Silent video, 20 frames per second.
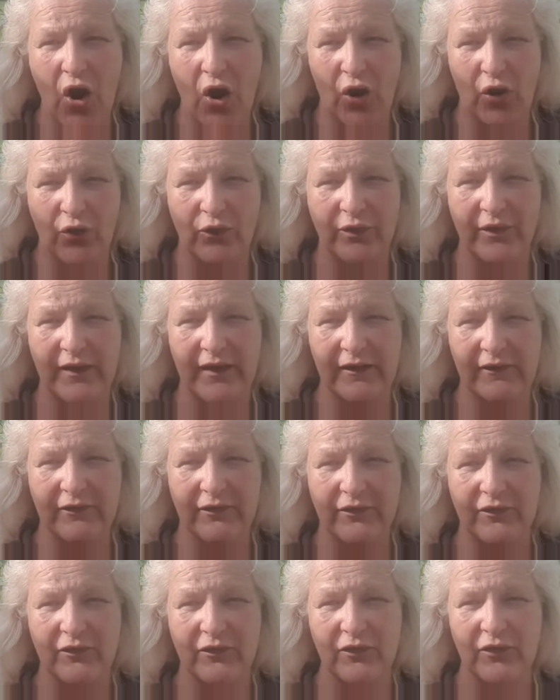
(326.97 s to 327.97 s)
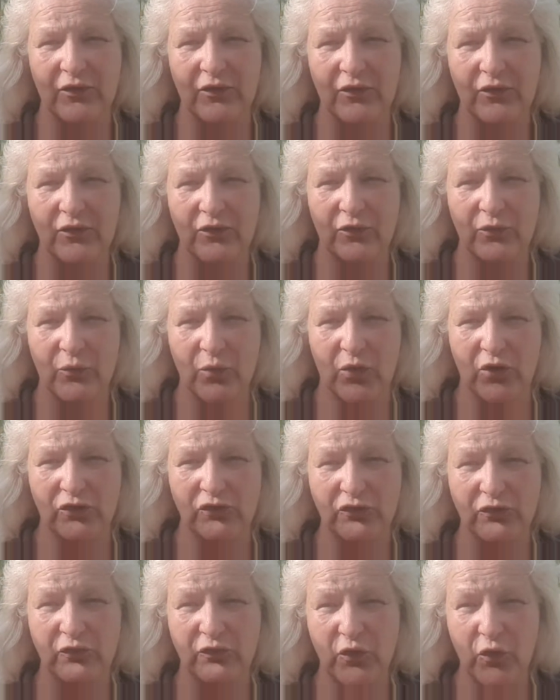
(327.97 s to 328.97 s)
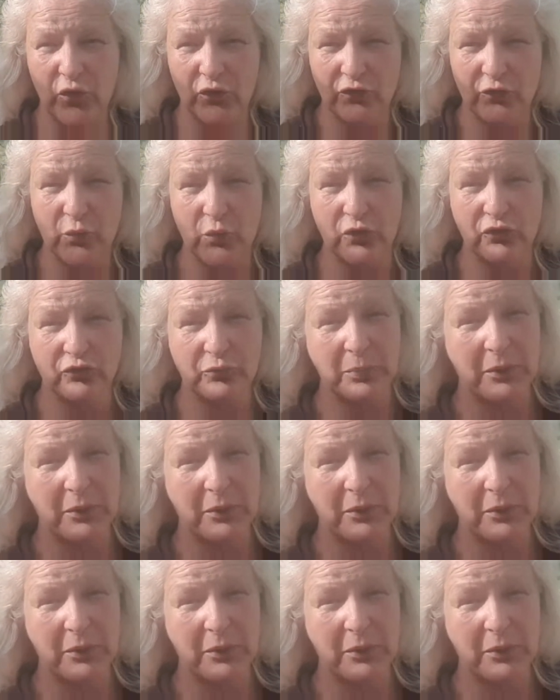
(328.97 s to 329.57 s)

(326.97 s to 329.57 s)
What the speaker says: on this squash? 4 squash